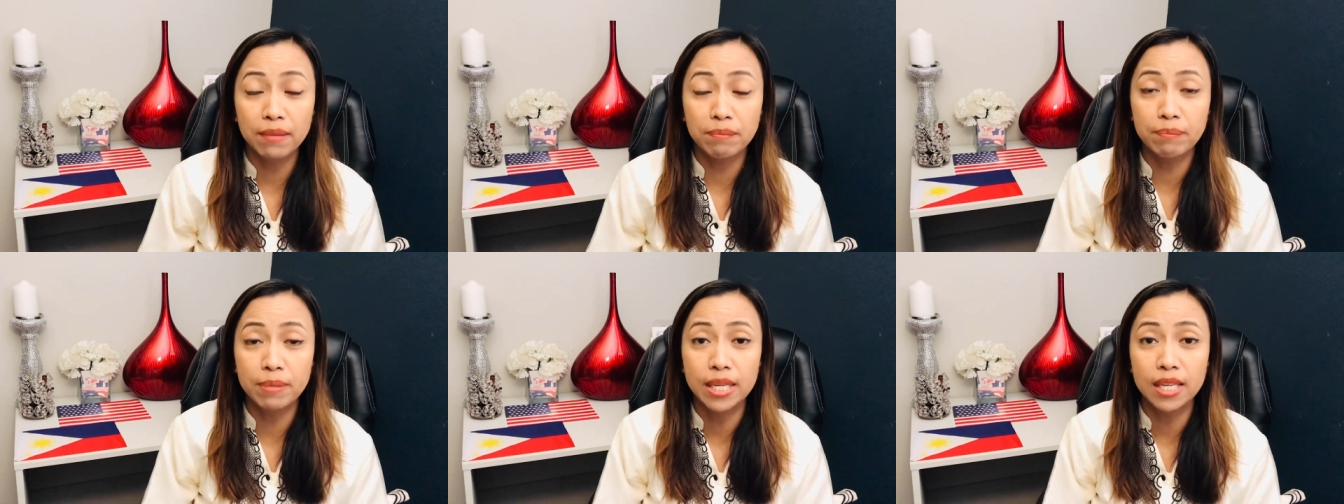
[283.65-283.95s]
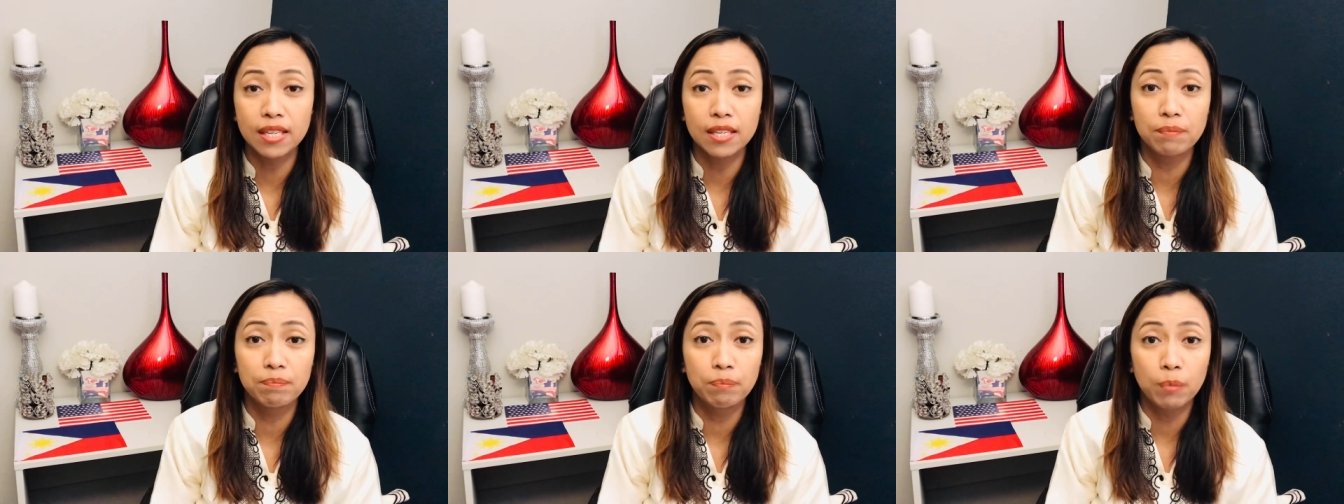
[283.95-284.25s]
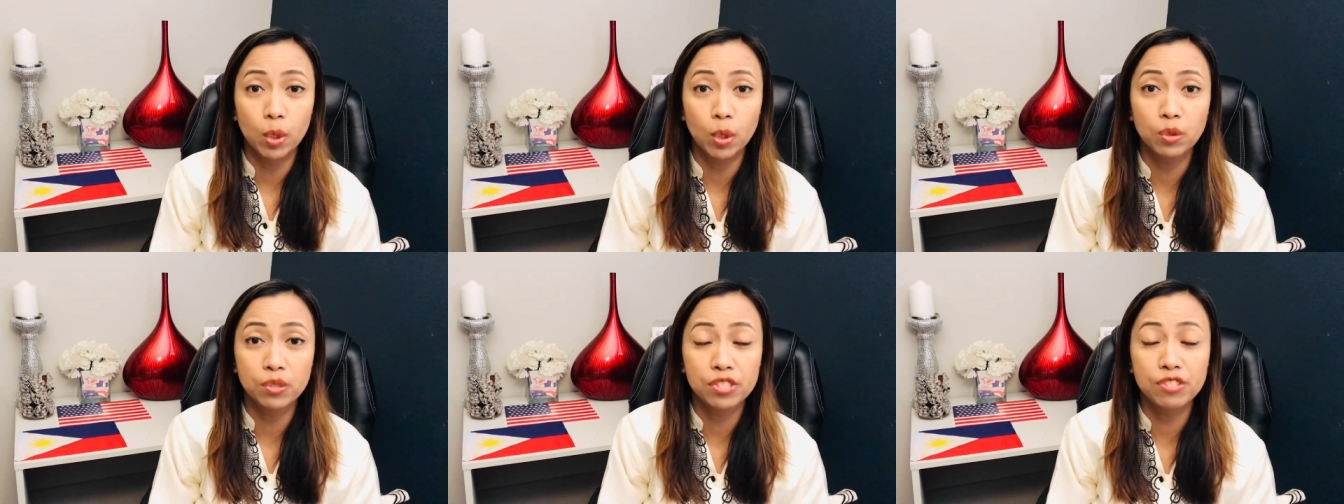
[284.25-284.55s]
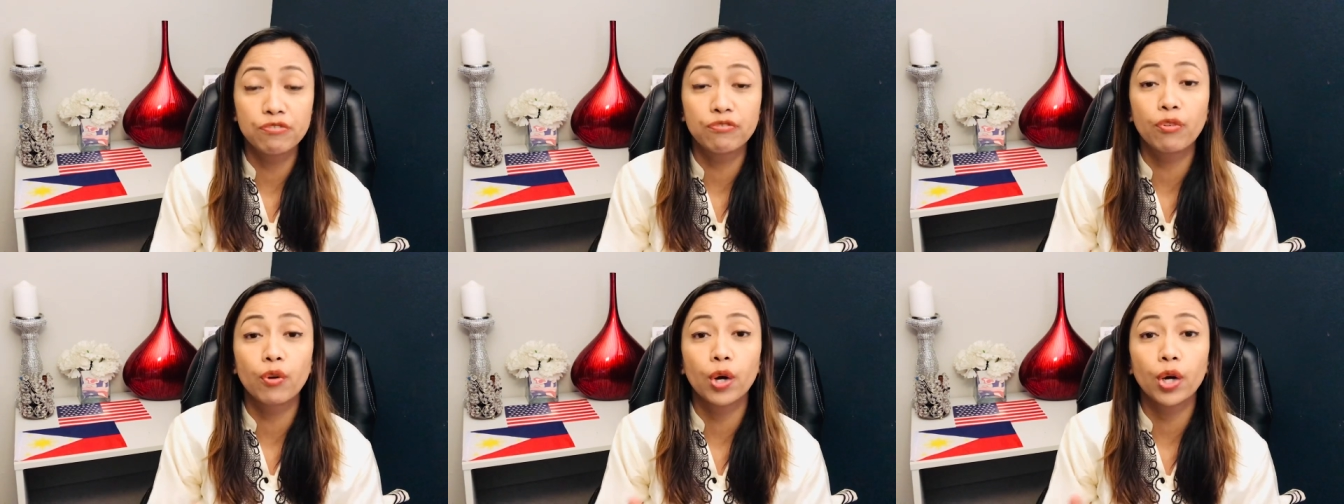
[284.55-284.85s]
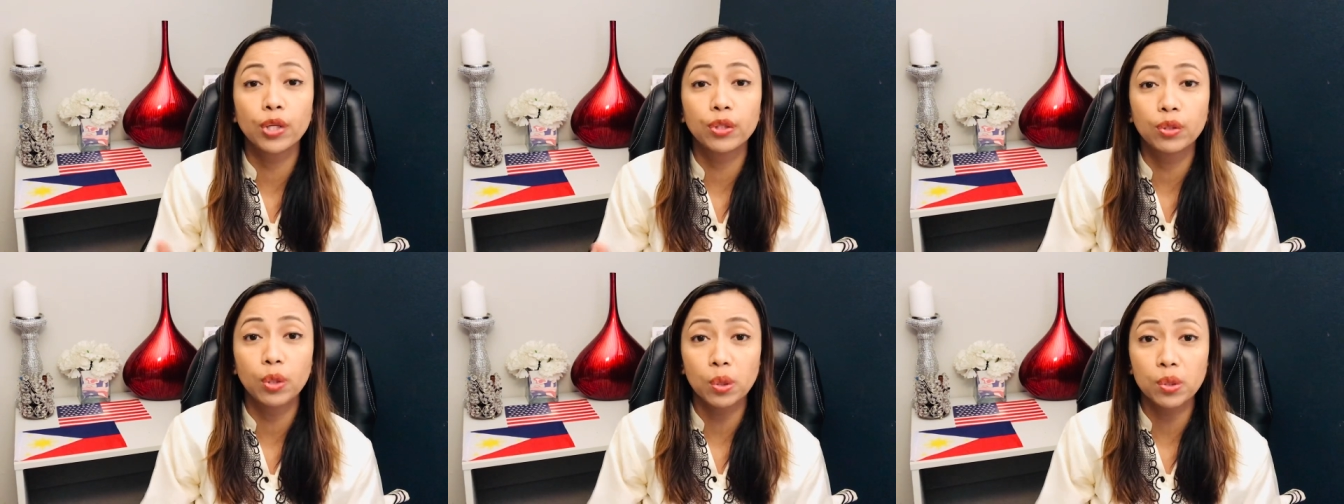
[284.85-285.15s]
being imposed for
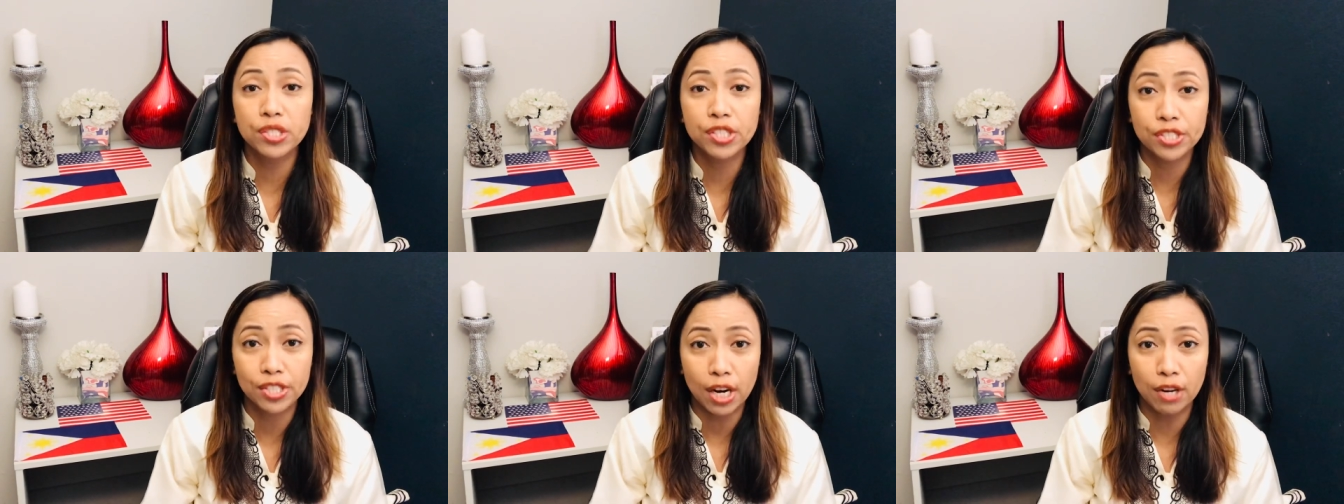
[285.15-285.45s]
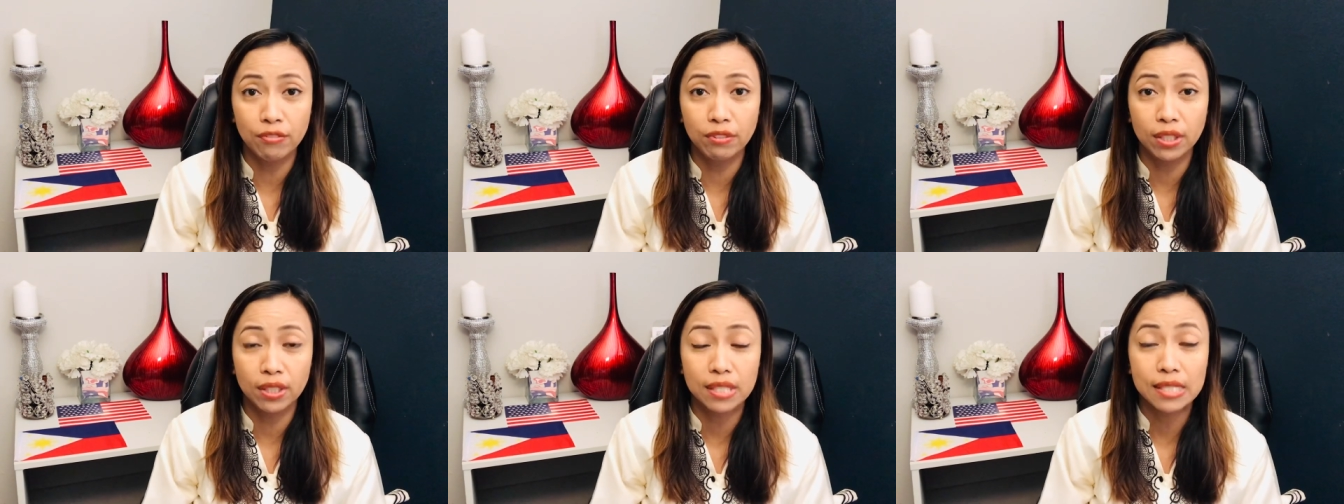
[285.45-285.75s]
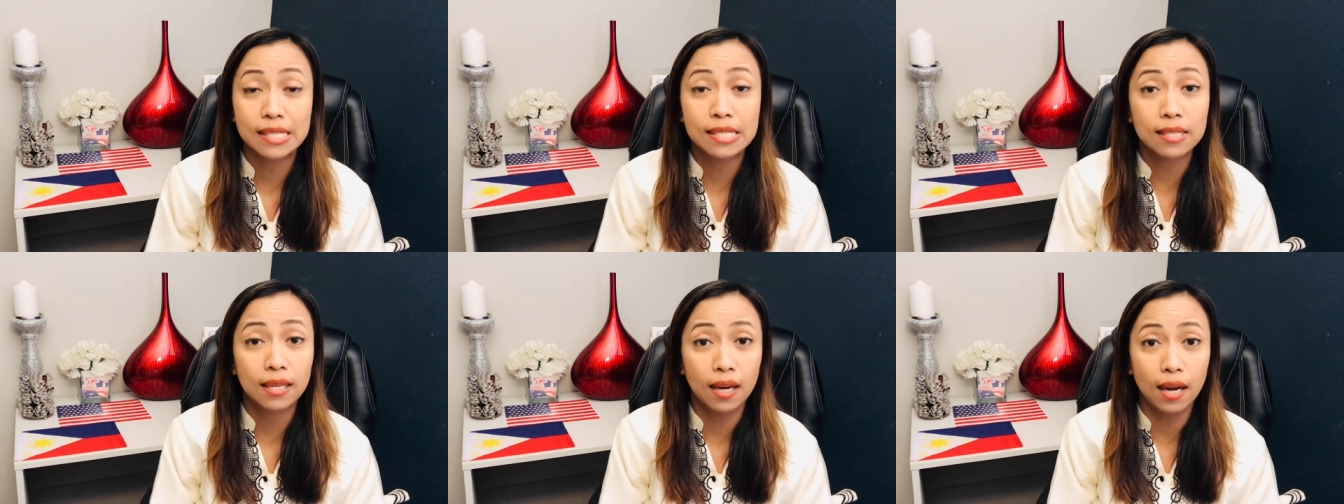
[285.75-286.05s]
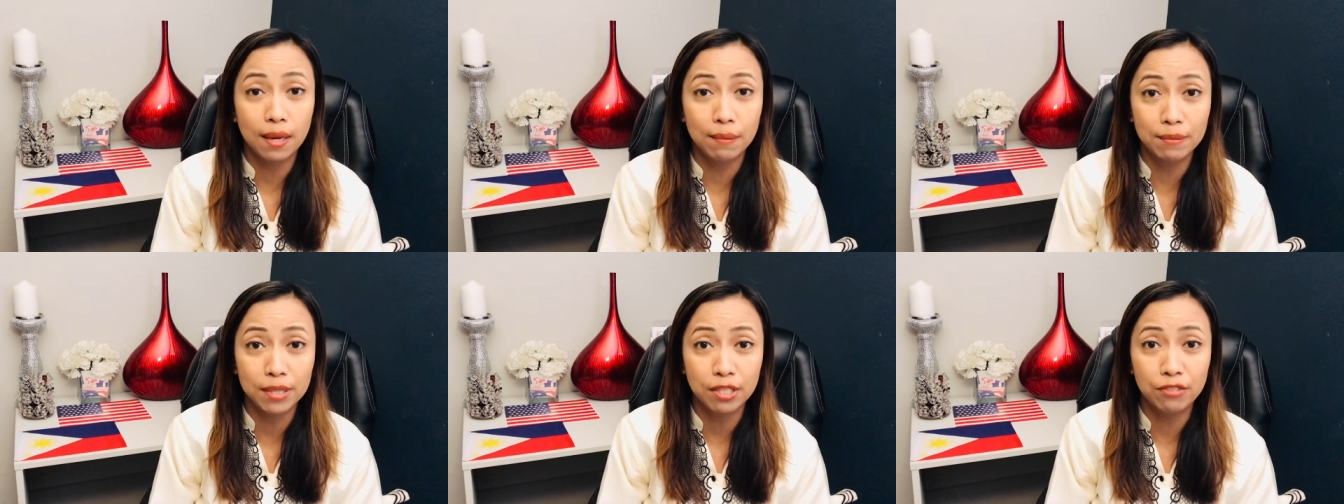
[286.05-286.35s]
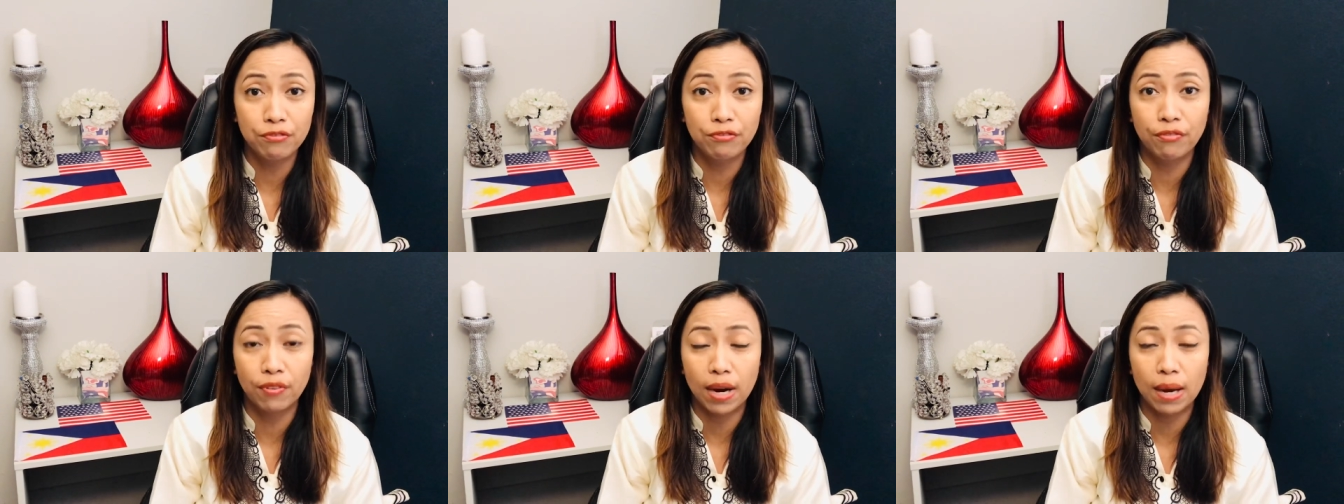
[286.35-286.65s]
those travelers coming
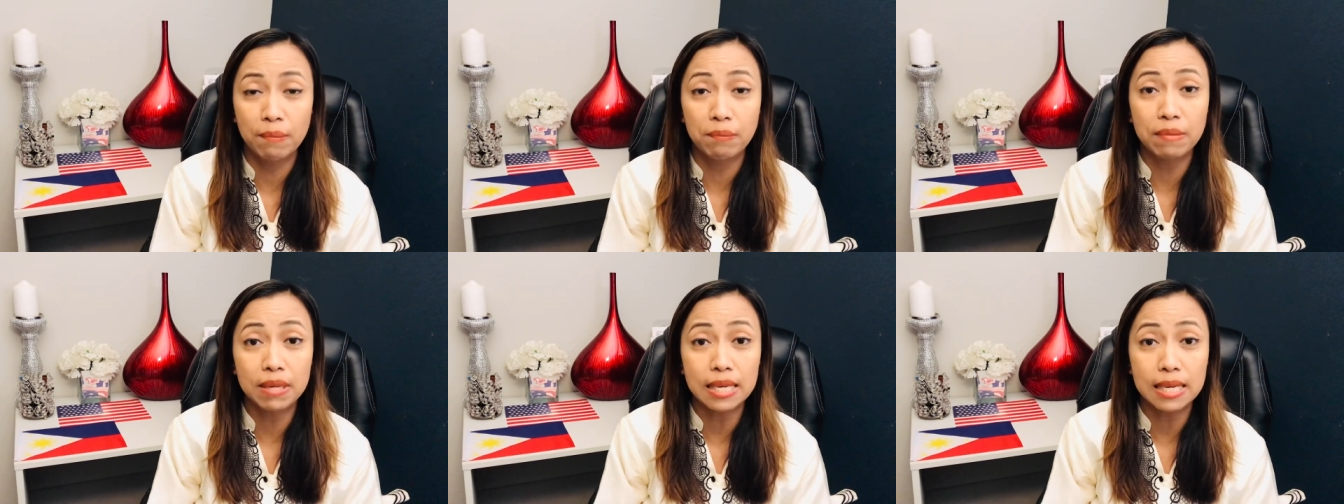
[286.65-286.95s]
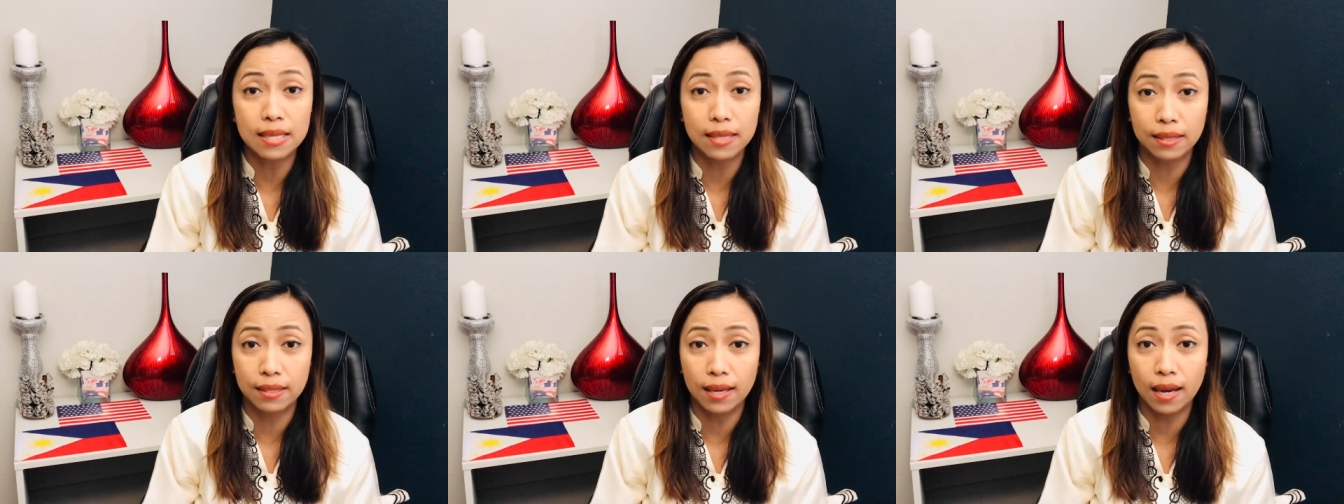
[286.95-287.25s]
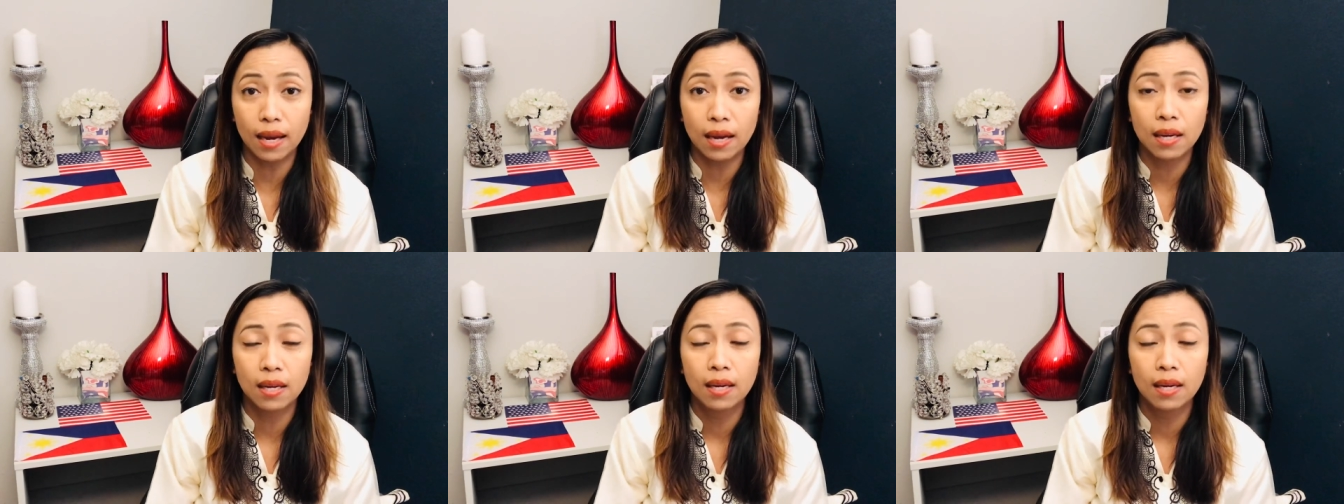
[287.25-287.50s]
from India,